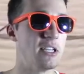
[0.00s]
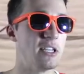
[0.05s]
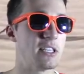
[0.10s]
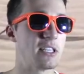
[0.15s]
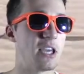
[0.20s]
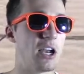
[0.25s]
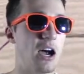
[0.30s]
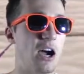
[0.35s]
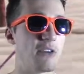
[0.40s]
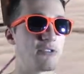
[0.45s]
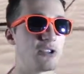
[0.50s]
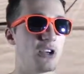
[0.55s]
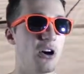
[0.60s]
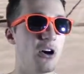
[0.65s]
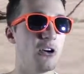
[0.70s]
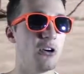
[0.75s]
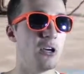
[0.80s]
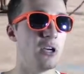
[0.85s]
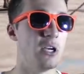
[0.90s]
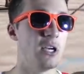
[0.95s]
Get off,
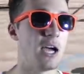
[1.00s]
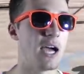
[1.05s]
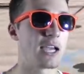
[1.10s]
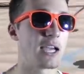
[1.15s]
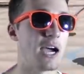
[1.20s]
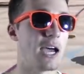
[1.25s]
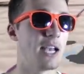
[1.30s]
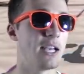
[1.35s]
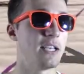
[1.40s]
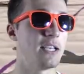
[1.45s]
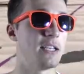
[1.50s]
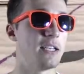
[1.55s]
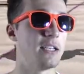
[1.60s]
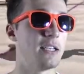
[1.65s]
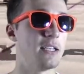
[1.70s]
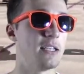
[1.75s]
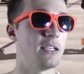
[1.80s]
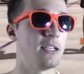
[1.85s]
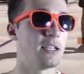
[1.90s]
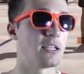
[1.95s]
Joe. I got it.
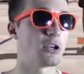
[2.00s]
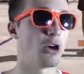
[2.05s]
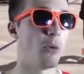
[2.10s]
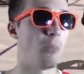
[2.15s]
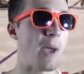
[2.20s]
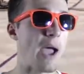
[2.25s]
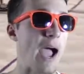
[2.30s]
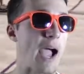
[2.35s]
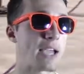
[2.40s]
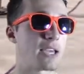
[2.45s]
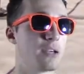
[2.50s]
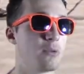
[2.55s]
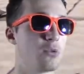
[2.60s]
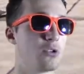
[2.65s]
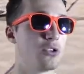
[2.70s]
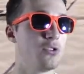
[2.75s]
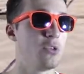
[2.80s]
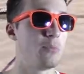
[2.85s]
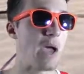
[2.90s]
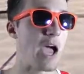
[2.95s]
Go back. We'll
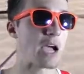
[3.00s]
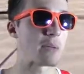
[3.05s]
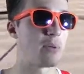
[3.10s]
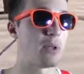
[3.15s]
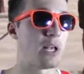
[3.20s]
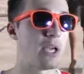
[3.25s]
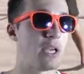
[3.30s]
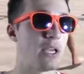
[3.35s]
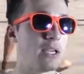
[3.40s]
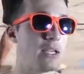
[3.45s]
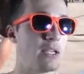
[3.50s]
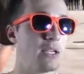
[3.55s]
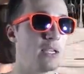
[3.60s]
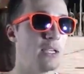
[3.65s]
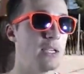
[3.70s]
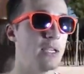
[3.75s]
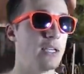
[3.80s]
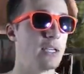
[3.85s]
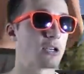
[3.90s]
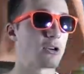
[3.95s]
do the back play.
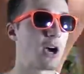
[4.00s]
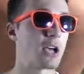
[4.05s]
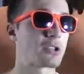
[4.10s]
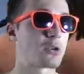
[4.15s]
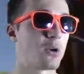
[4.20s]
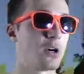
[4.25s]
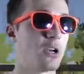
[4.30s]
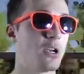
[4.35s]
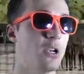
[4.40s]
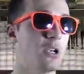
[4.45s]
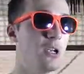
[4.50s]
Cross-court.